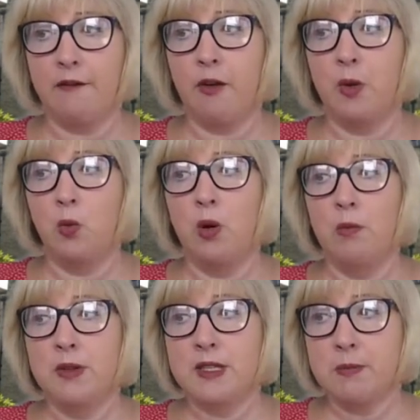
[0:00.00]
from the
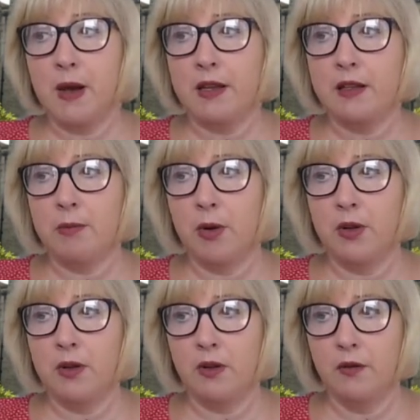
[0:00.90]
woman's
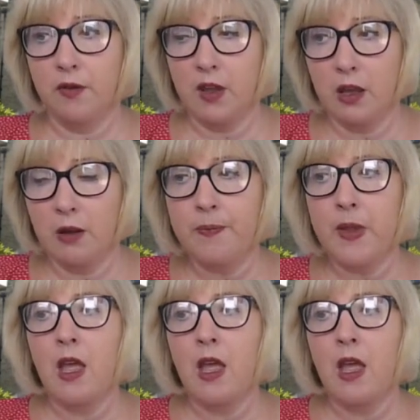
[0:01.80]
point of view.